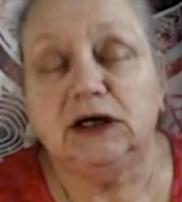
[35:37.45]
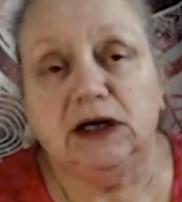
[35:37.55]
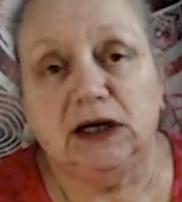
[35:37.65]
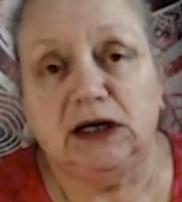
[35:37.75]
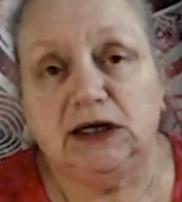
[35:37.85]

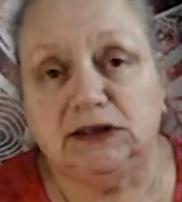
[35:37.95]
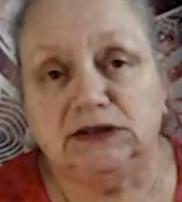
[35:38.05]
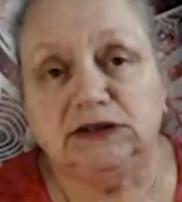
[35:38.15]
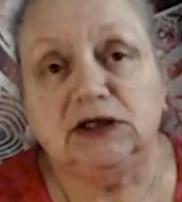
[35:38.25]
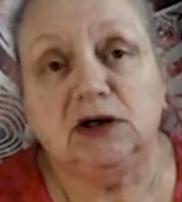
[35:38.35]
as
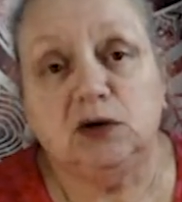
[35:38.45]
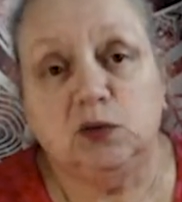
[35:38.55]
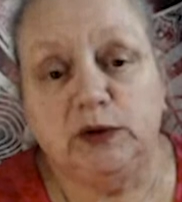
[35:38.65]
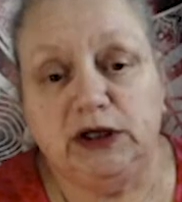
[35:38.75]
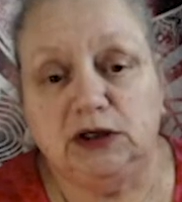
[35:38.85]
a
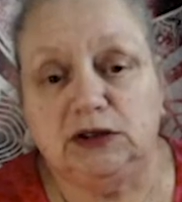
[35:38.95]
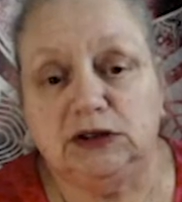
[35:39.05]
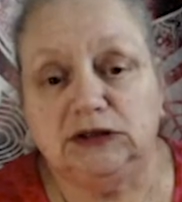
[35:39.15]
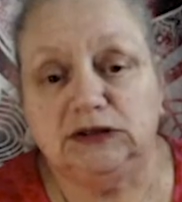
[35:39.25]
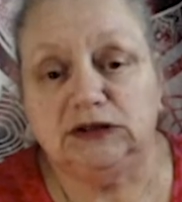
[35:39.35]
weakness.